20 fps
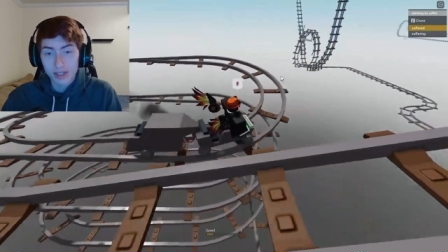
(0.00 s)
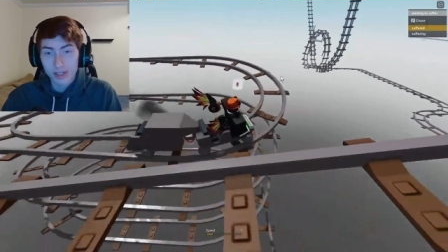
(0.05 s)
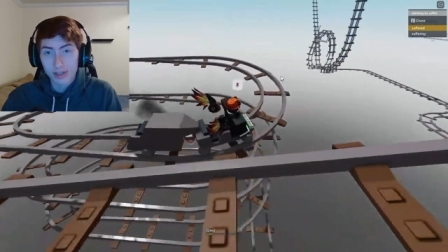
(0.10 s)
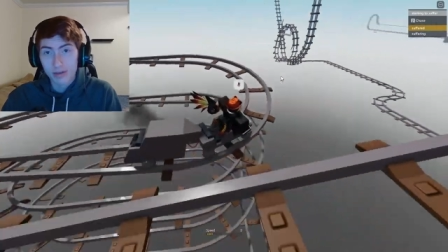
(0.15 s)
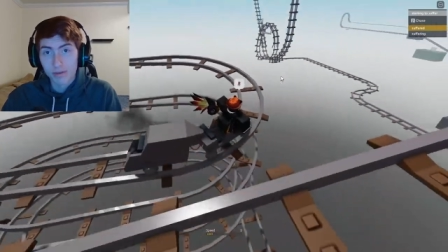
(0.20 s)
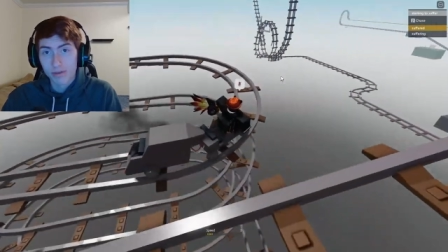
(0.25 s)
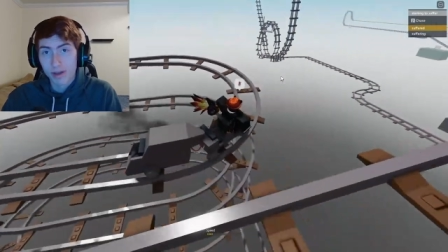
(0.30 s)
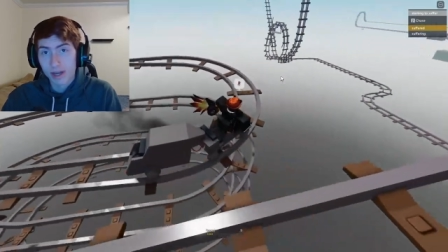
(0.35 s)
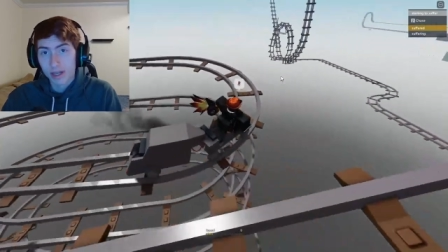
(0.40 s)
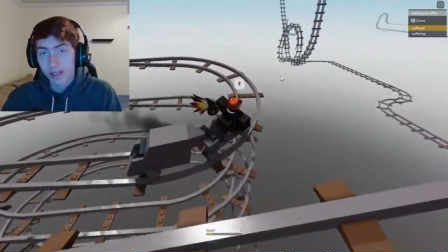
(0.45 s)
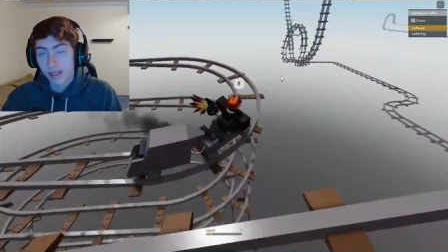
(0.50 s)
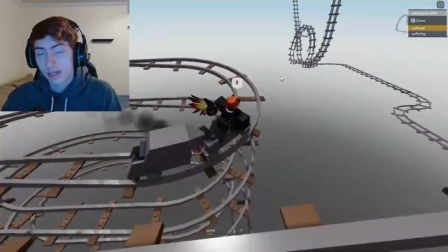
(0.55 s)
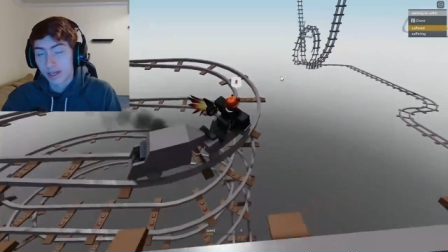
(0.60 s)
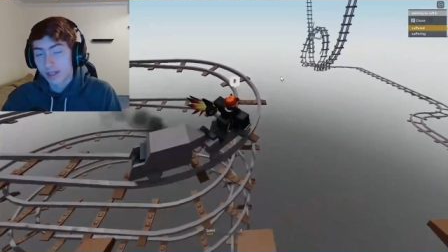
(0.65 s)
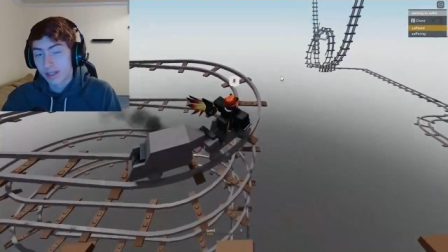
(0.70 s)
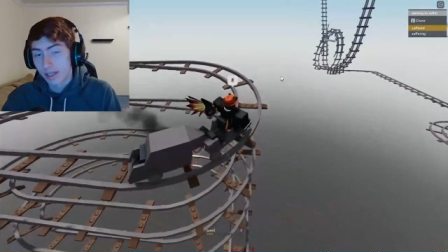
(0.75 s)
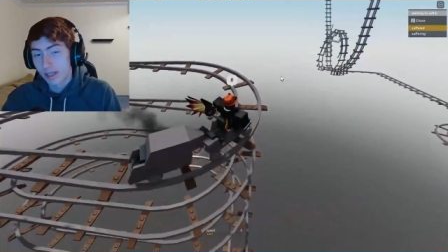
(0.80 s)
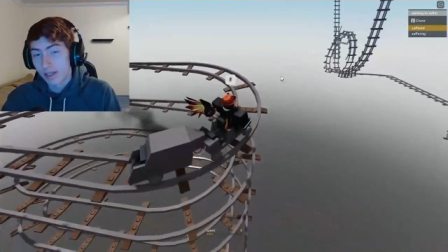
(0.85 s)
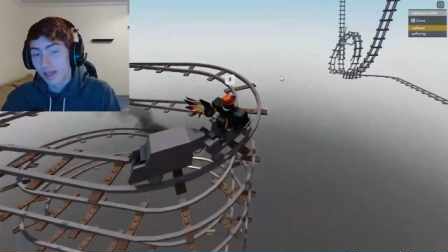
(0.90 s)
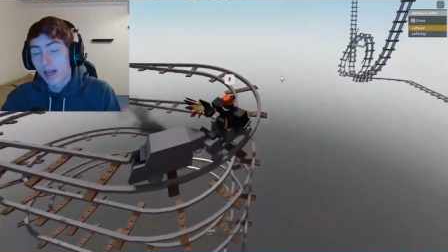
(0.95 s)
to the fact that I
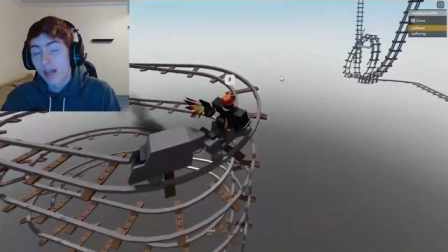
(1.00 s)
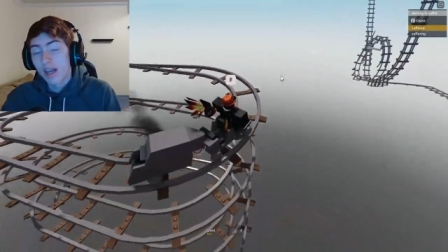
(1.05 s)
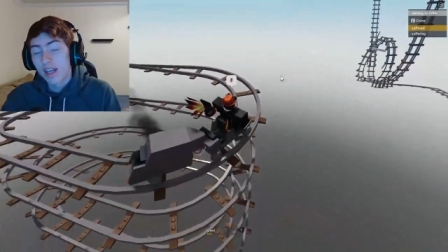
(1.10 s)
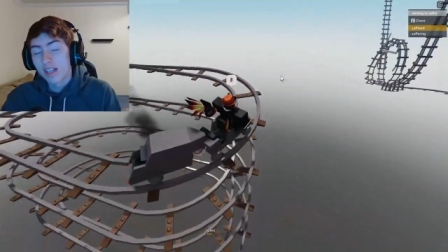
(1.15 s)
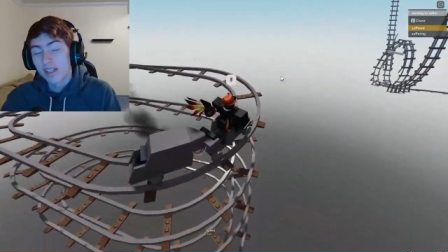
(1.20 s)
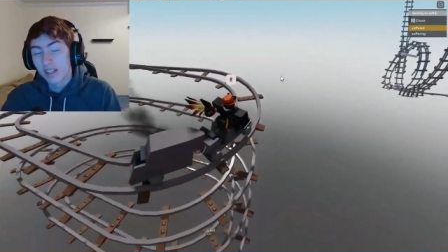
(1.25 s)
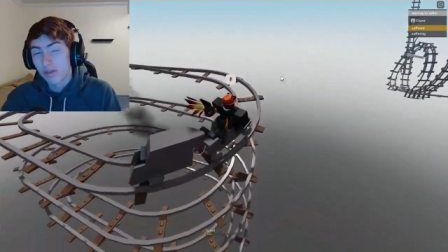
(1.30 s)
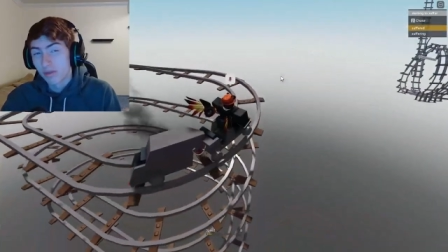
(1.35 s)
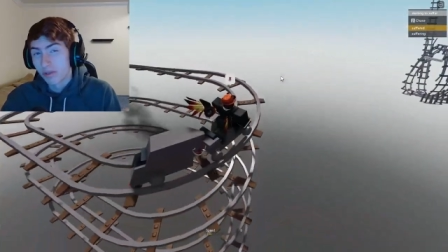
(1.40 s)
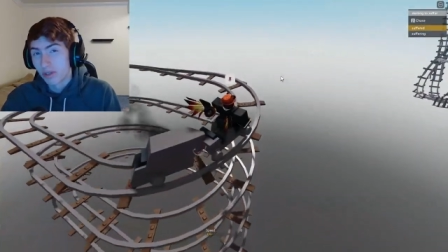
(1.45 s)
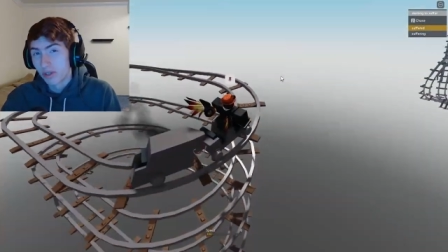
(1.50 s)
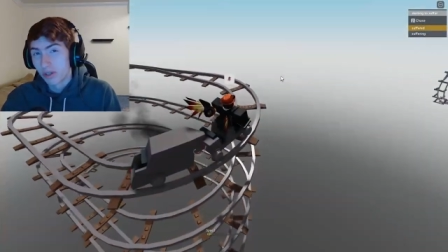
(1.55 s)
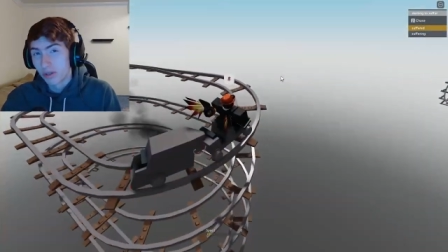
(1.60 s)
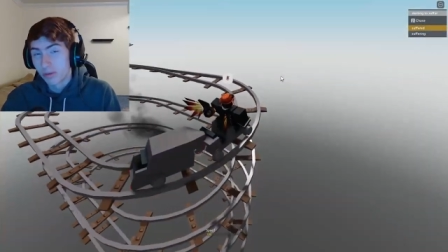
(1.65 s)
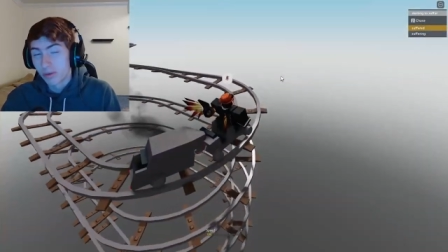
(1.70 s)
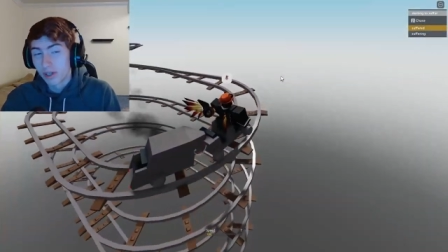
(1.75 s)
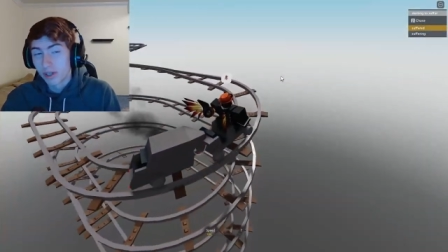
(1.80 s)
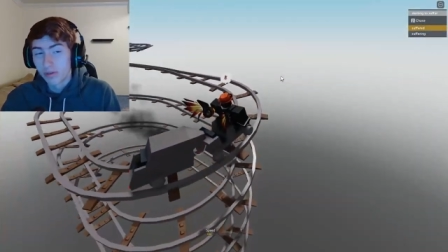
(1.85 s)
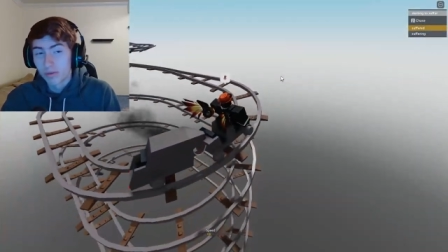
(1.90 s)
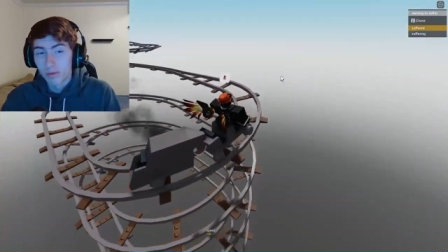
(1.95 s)
said it would look
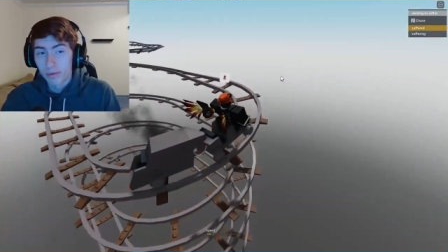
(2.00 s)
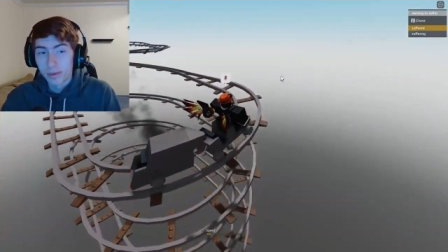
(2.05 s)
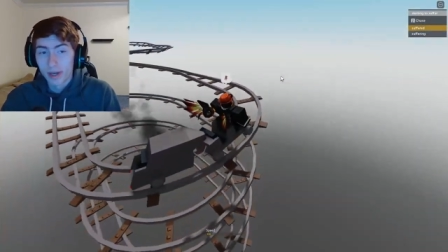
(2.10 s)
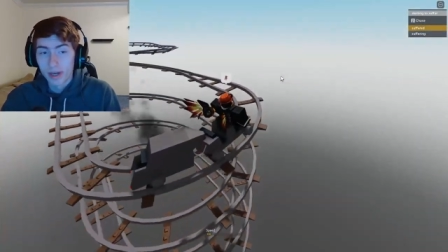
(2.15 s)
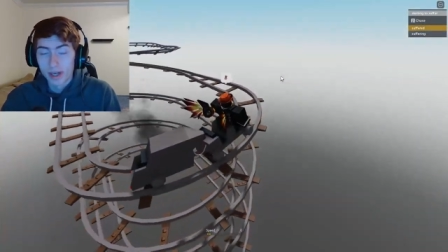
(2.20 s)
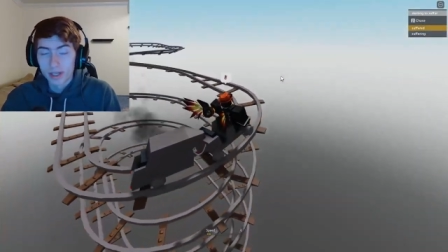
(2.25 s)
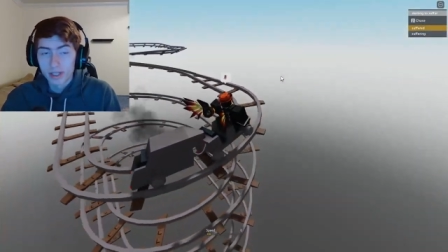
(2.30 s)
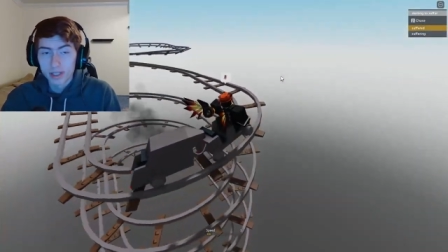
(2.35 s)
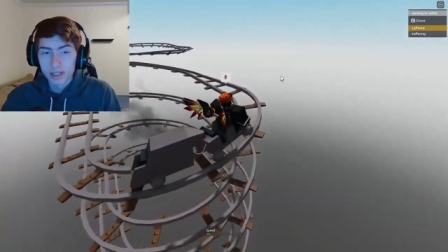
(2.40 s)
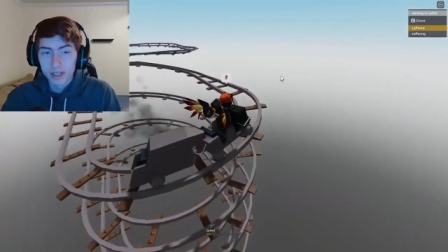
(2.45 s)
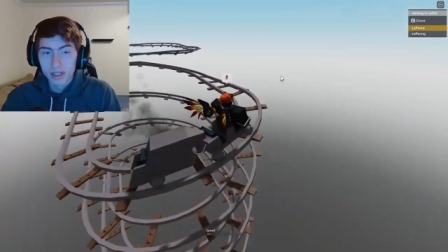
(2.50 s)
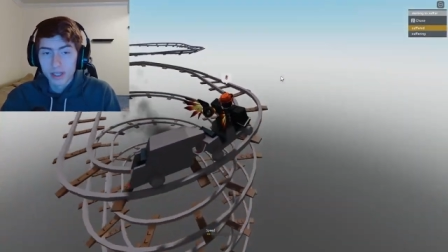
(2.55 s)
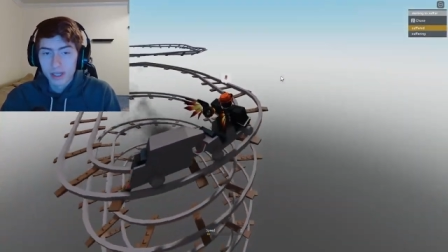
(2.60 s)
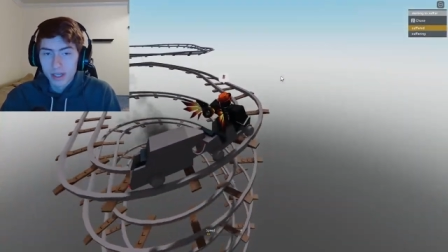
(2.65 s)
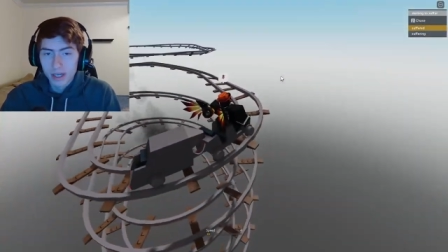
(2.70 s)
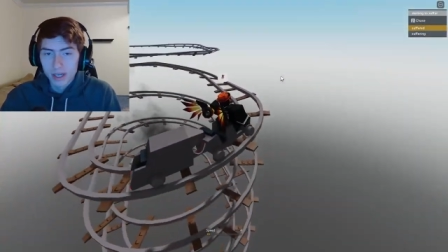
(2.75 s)
pretty robust.